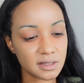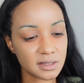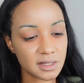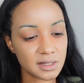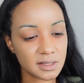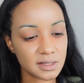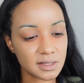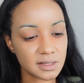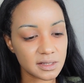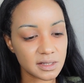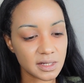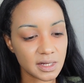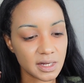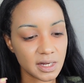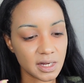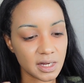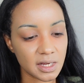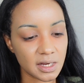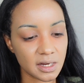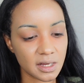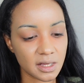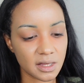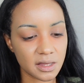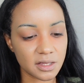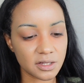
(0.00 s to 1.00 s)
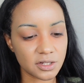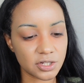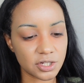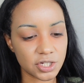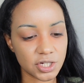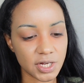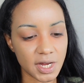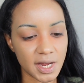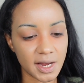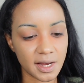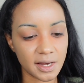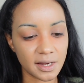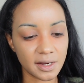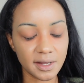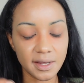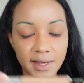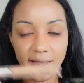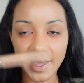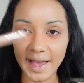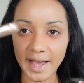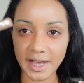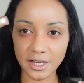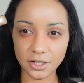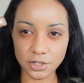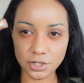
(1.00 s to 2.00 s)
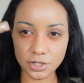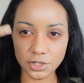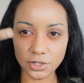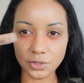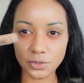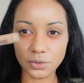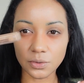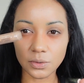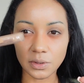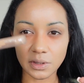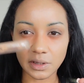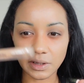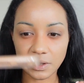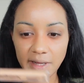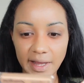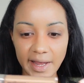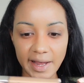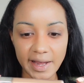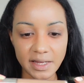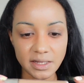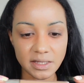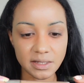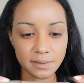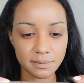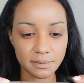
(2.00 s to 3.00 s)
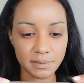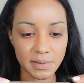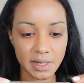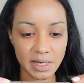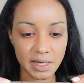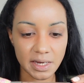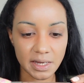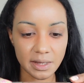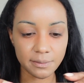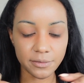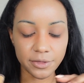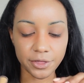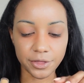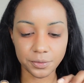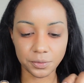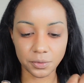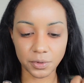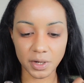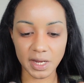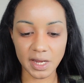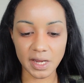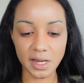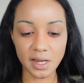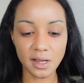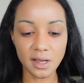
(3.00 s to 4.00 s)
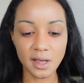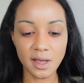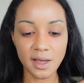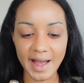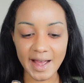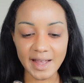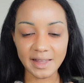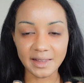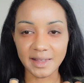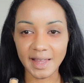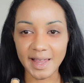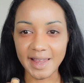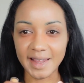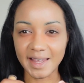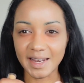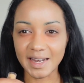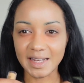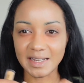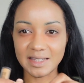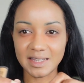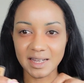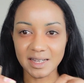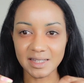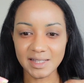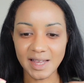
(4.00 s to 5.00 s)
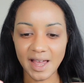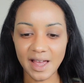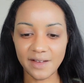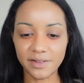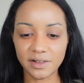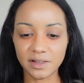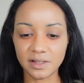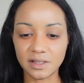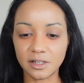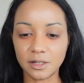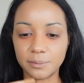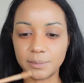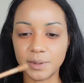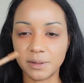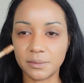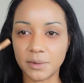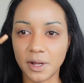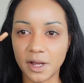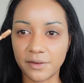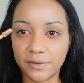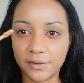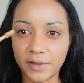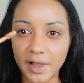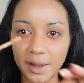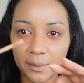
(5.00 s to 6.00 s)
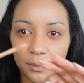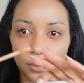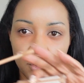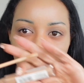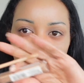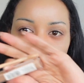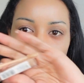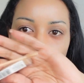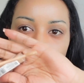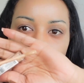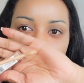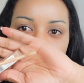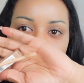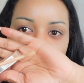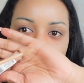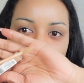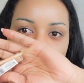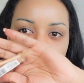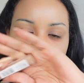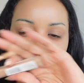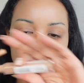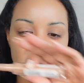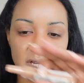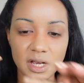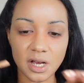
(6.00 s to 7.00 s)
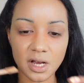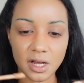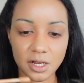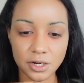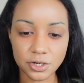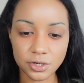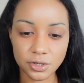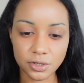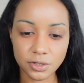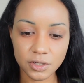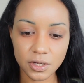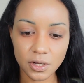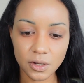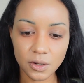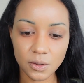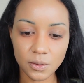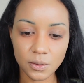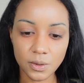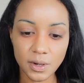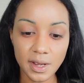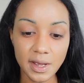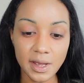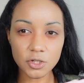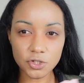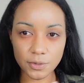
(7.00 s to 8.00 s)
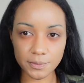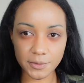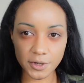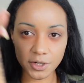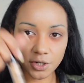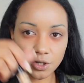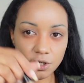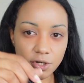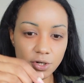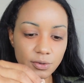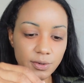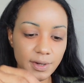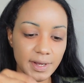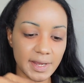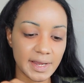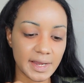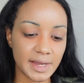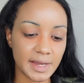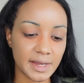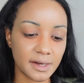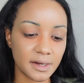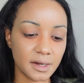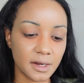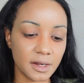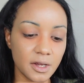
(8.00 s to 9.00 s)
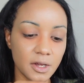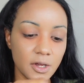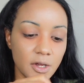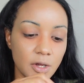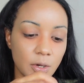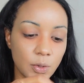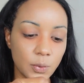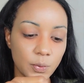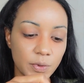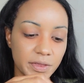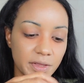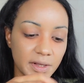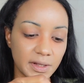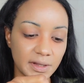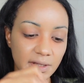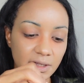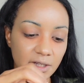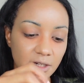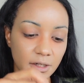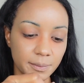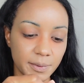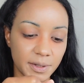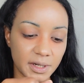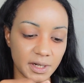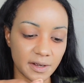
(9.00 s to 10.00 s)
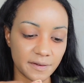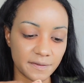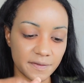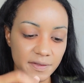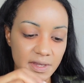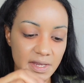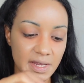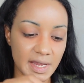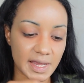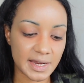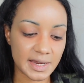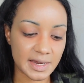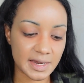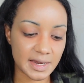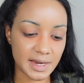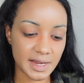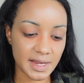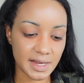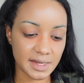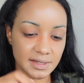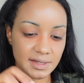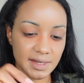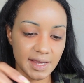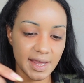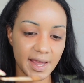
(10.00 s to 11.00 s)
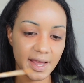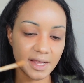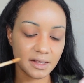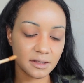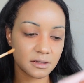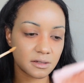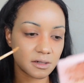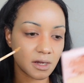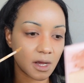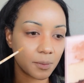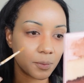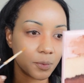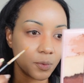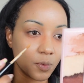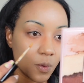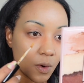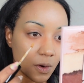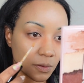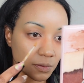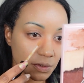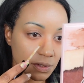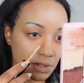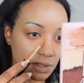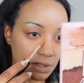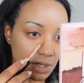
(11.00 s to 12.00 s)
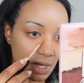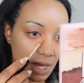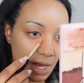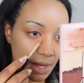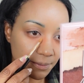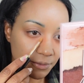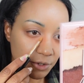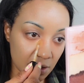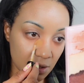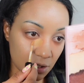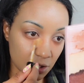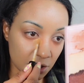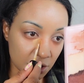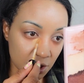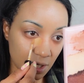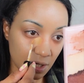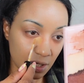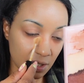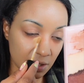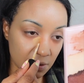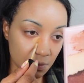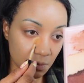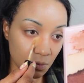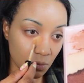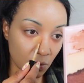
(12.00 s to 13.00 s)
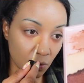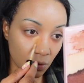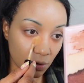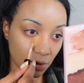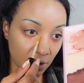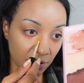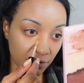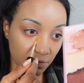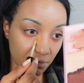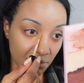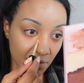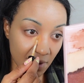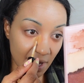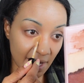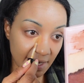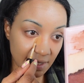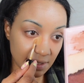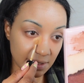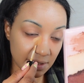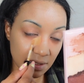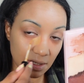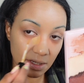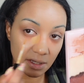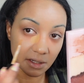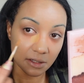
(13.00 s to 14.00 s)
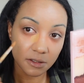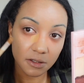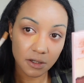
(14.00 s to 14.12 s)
This is in the shade Cashew Light Medium 3. I like it. It does have a little bit of like more of a peachy undertone. So I'm gonna go in with a little bit of the NYX Can't Stop Won't Stop. This shade is more of my skin